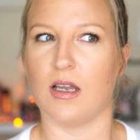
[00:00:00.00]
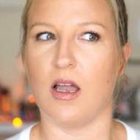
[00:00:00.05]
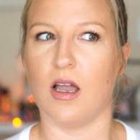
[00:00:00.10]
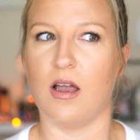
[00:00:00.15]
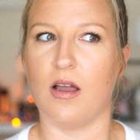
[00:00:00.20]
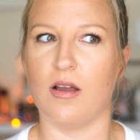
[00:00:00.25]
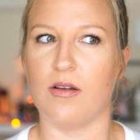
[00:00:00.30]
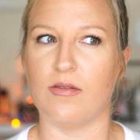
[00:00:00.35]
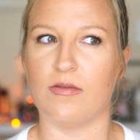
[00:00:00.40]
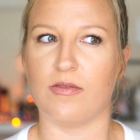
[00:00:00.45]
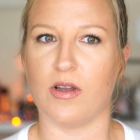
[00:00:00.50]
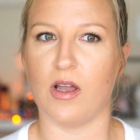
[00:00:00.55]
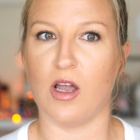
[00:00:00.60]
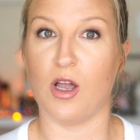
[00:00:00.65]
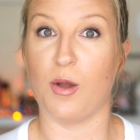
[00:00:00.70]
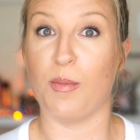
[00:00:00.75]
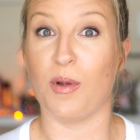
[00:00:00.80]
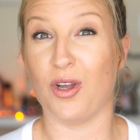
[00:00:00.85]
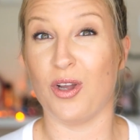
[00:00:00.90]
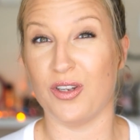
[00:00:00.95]
of
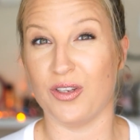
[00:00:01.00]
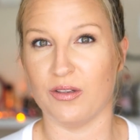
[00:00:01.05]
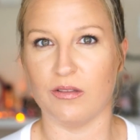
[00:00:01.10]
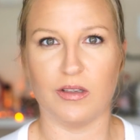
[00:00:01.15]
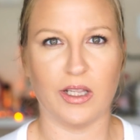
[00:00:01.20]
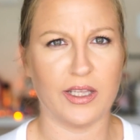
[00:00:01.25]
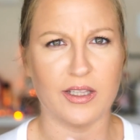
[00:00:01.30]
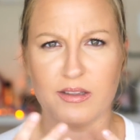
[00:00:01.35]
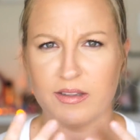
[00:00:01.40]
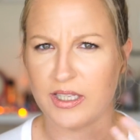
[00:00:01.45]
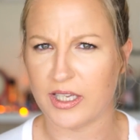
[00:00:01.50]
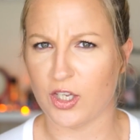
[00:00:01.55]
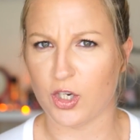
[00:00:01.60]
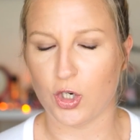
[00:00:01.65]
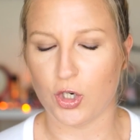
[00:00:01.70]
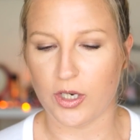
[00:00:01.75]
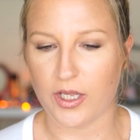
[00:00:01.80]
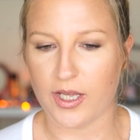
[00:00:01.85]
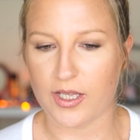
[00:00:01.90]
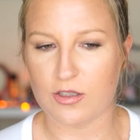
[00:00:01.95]
um, on like the
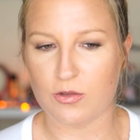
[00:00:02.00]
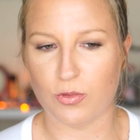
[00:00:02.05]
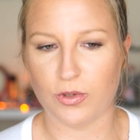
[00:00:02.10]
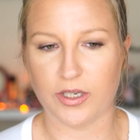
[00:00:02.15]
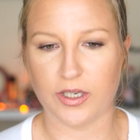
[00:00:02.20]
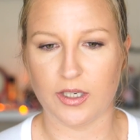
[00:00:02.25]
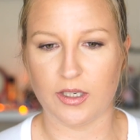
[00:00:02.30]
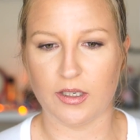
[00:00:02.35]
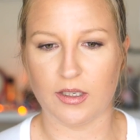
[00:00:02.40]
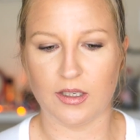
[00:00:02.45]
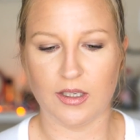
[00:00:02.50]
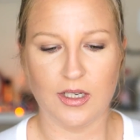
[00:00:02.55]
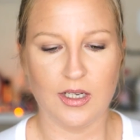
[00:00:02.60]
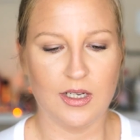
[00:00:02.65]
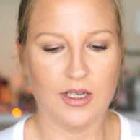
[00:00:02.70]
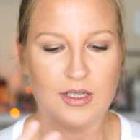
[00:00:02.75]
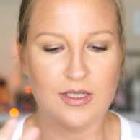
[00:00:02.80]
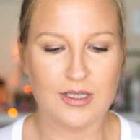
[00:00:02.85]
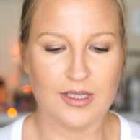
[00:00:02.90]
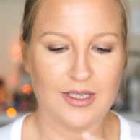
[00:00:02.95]
internets where
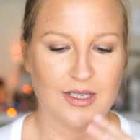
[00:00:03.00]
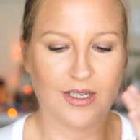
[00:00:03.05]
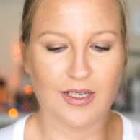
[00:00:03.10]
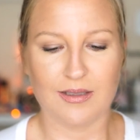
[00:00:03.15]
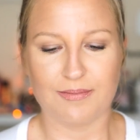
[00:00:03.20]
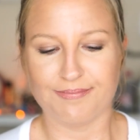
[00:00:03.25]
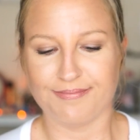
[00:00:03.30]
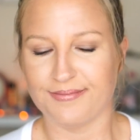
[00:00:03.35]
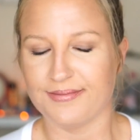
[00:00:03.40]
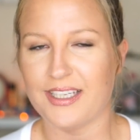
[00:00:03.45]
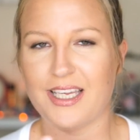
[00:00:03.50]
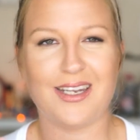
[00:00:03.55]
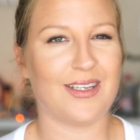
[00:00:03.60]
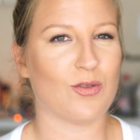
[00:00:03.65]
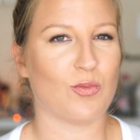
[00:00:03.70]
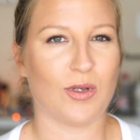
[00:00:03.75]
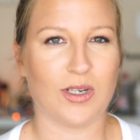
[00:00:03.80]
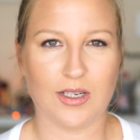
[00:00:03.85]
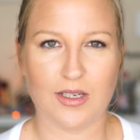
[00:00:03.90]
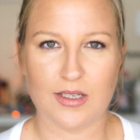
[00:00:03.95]
it
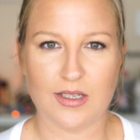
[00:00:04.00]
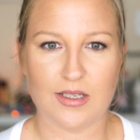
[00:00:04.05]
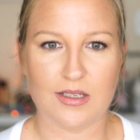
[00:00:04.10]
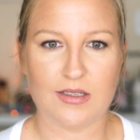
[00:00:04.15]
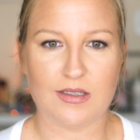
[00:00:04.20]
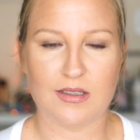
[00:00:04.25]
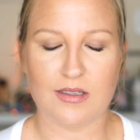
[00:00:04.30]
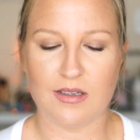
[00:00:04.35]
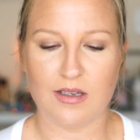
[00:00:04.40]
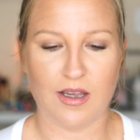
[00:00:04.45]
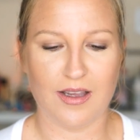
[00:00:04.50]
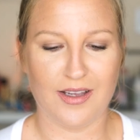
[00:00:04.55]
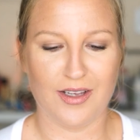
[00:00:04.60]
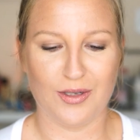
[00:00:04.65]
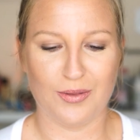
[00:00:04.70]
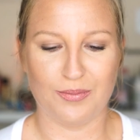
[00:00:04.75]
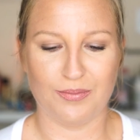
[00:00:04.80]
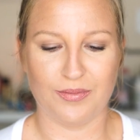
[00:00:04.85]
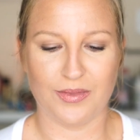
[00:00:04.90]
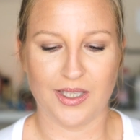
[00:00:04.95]
is what it is.
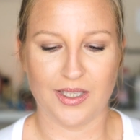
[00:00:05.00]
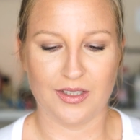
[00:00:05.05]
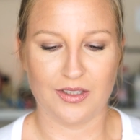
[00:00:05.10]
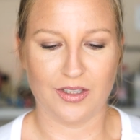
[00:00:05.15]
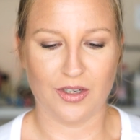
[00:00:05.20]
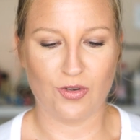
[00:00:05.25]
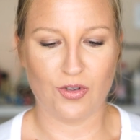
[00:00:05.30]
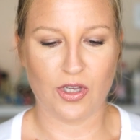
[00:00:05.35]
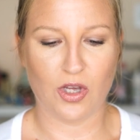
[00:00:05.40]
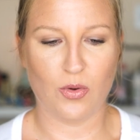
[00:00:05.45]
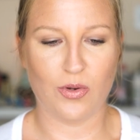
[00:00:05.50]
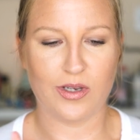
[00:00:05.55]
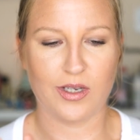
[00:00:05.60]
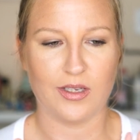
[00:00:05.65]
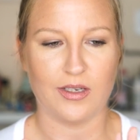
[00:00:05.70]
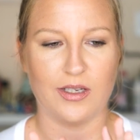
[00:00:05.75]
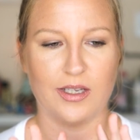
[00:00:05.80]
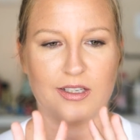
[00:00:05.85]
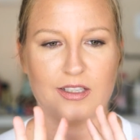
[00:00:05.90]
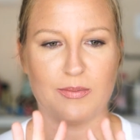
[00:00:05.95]
Um, don't go
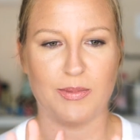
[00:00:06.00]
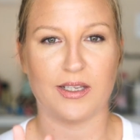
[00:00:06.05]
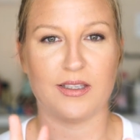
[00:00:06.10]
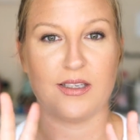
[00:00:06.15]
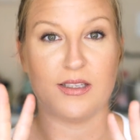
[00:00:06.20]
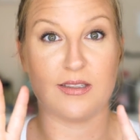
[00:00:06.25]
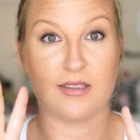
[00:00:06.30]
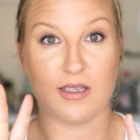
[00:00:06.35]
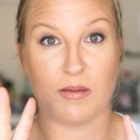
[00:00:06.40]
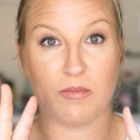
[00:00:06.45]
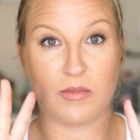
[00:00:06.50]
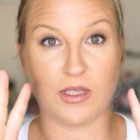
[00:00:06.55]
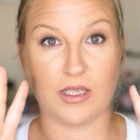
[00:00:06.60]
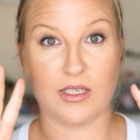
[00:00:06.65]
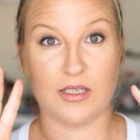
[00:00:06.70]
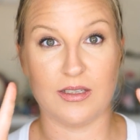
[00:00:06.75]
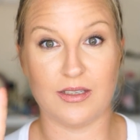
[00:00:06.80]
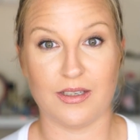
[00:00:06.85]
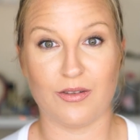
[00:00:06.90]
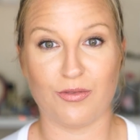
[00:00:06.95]
in expecting
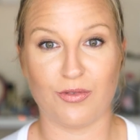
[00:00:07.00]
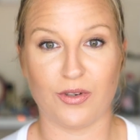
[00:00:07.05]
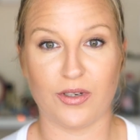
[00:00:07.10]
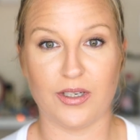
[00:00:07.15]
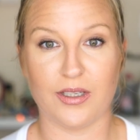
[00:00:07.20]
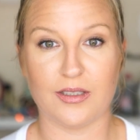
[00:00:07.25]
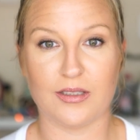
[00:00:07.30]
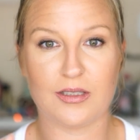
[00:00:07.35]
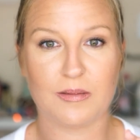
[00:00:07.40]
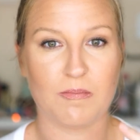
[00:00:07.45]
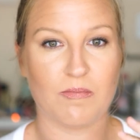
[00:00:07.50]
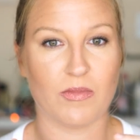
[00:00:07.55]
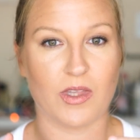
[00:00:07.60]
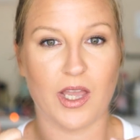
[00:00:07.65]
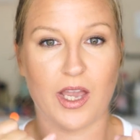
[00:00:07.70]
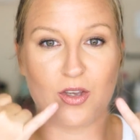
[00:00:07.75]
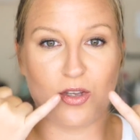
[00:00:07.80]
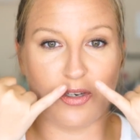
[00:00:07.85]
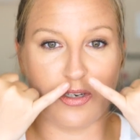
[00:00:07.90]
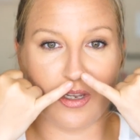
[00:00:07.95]
something different.
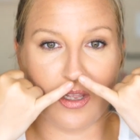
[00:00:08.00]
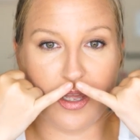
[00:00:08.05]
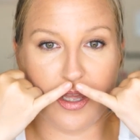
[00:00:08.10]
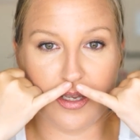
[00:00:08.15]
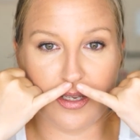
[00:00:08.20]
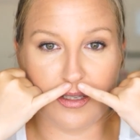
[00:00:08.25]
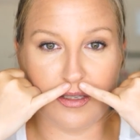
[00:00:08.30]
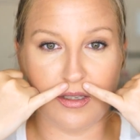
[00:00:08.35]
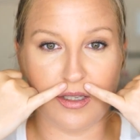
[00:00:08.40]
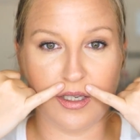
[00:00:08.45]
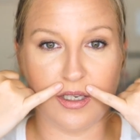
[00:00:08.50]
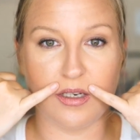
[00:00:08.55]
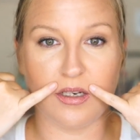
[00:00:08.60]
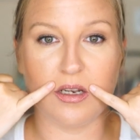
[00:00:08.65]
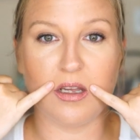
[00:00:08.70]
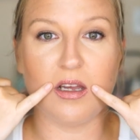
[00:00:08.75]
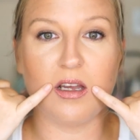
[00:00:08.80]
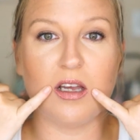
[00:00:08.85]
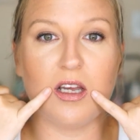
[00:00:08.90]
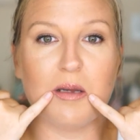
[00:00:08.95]
I could not clean it
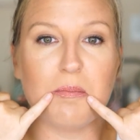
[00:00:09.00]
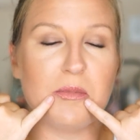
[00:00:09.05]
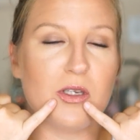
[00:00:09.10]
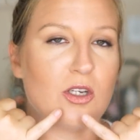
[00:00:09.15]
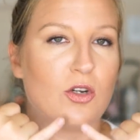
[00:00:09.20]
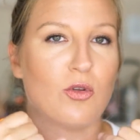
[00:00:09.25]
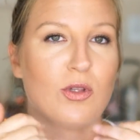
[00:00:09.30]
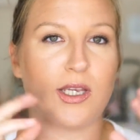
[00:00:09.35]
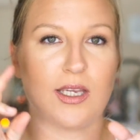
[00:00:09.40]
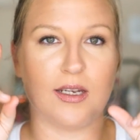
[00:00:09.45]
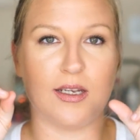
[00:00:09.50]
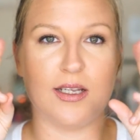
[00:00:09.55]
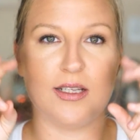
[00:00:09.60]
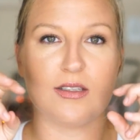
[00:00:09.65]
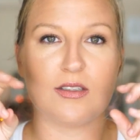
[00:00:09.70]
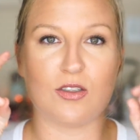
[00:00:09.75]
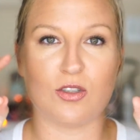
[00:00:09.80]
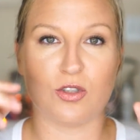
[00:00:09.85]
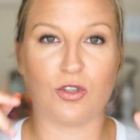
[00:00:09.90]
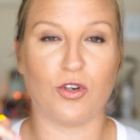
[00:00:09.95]
up, you know, like an
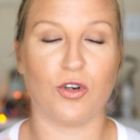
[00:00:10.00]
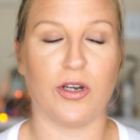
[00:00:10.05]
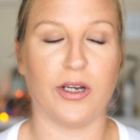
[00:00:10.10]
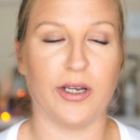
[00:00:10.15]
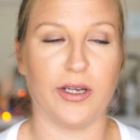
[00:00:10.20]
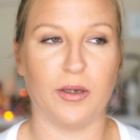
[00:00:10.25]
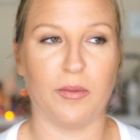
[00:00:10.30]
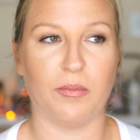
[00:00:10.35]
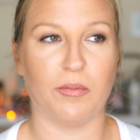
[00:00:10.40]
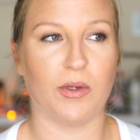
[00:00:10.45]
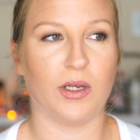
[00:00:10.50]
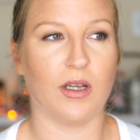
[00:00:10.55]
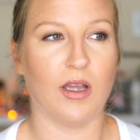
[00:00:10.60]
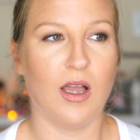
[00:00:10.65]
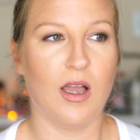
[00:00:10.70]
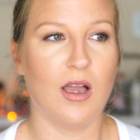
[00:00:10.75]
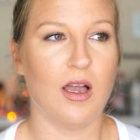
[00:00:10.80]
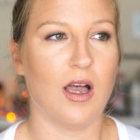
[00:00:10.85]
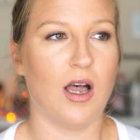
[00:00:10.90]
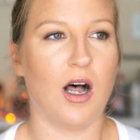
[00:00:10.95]
Instagram
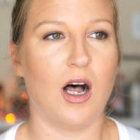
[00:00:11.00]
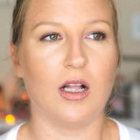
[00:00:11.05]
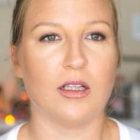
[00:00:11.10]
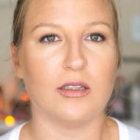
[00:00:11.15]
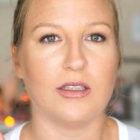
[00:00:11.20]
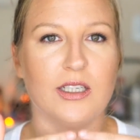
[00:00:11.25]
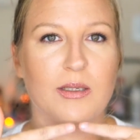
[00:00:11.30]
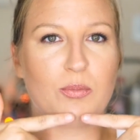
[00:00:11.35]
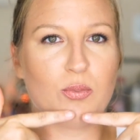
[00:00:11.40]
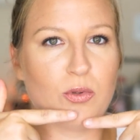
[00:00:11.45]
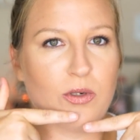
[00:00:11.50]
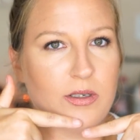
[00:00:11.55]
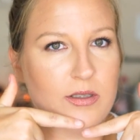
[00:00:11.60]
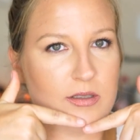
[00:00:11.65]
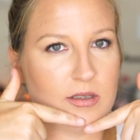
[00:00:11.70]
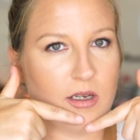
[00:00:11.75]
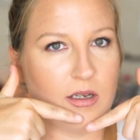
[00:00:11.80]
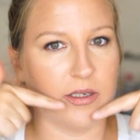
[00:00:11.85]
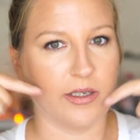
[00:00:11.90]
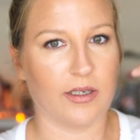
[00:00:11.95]
uh, lip where it's
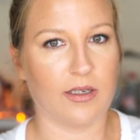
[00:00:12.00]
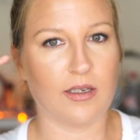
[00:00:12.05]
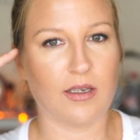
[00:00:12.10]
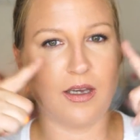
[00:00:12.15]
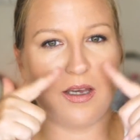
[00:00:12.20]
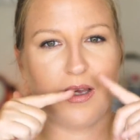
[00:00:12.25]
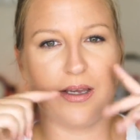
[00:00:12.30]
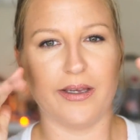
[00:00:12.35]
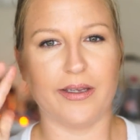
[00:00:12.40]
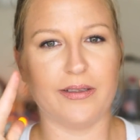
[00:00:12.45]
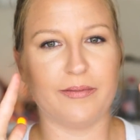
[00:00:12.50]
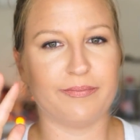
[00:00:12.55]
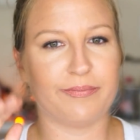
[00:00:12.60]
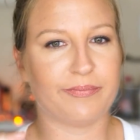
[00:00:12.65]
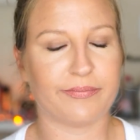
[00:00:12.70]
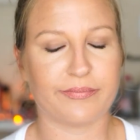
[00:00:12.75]
all like cut.